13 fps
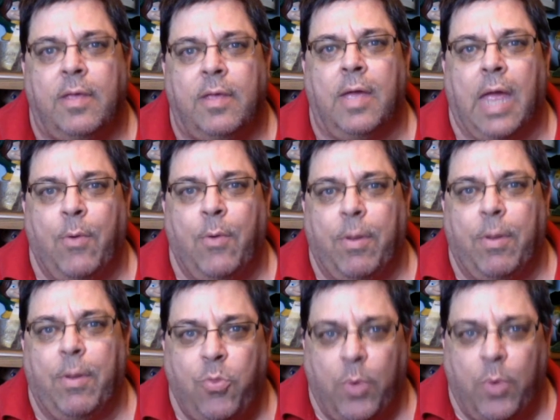And we
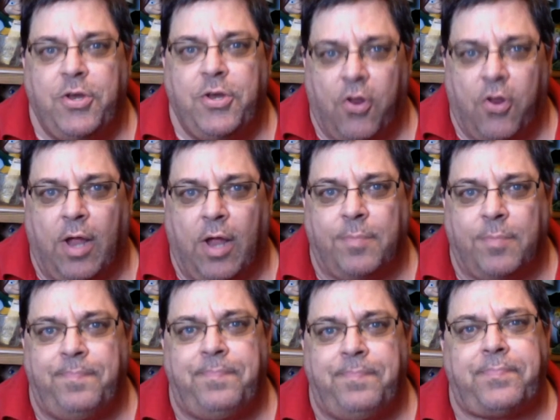both went to the ground.
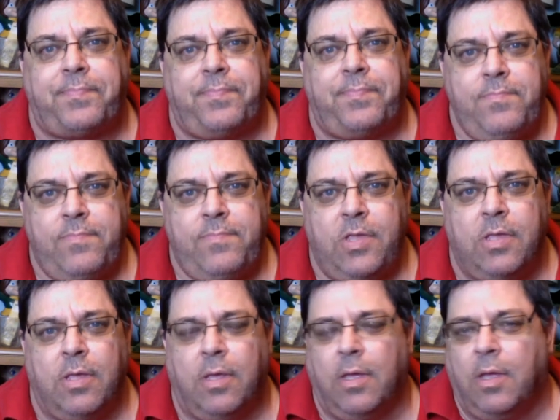
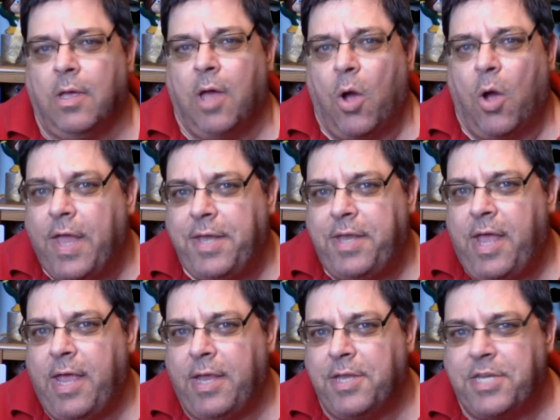On that
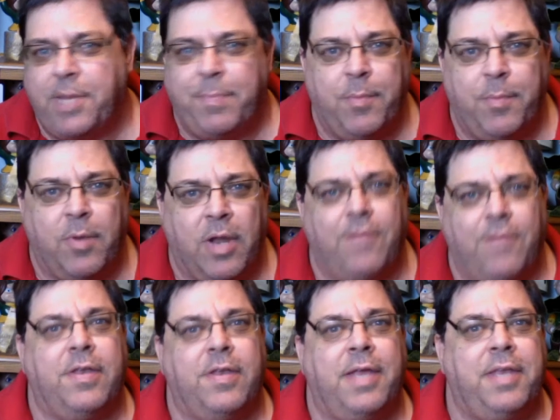day, September
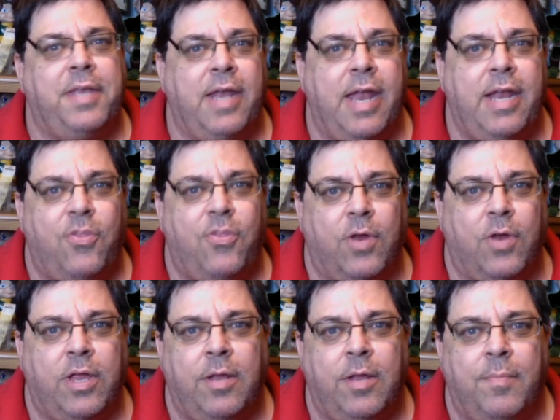11th,
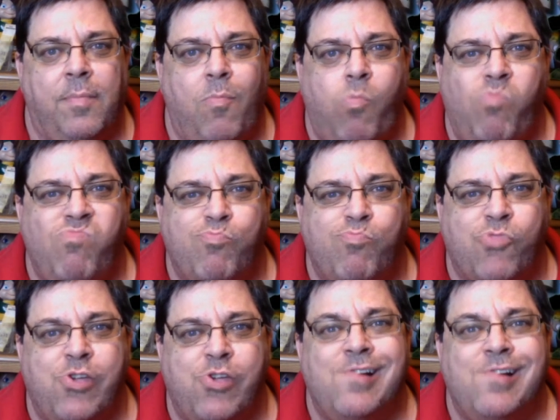1983,
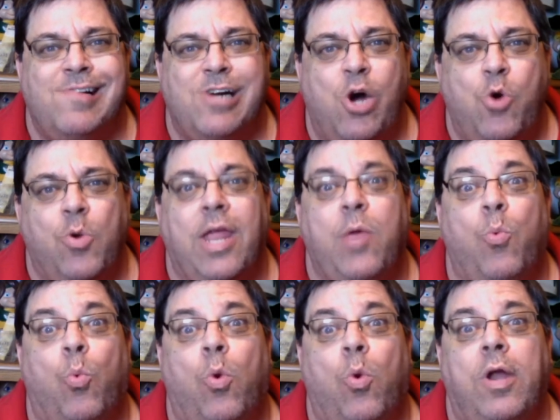only
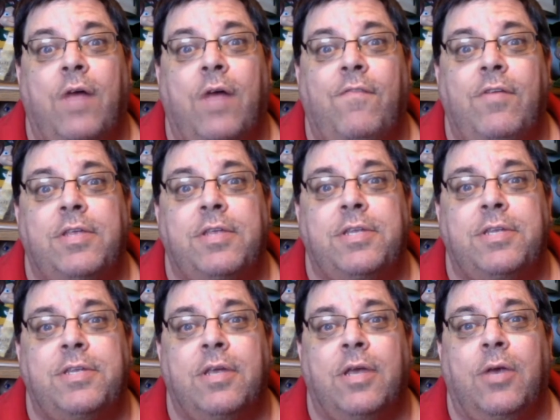one of
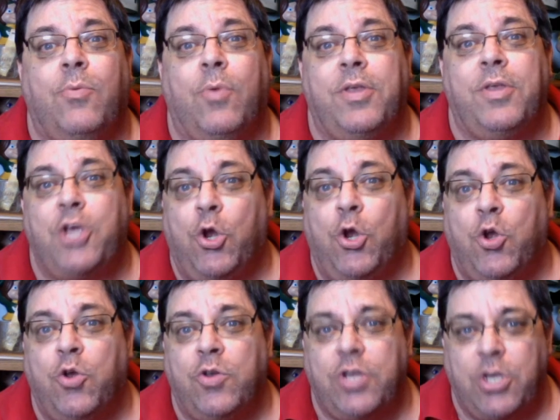us
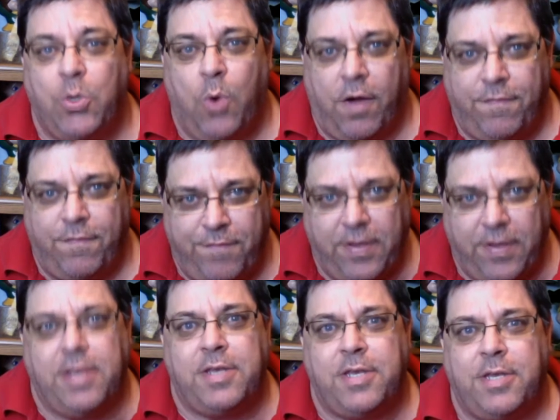returned to our
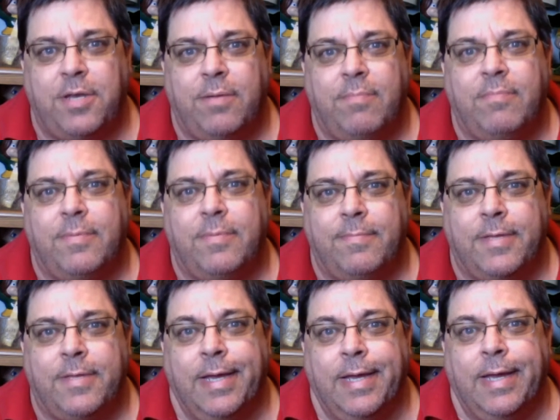feet.
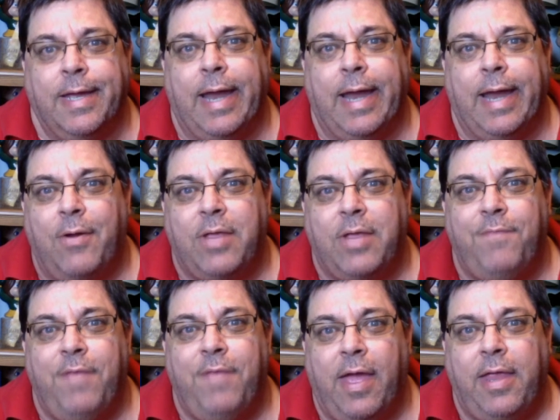And I'll give
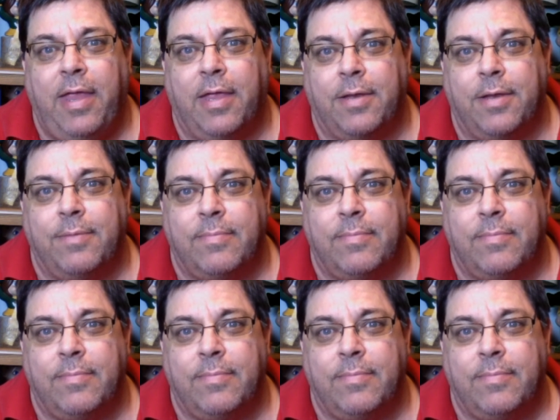you a hint.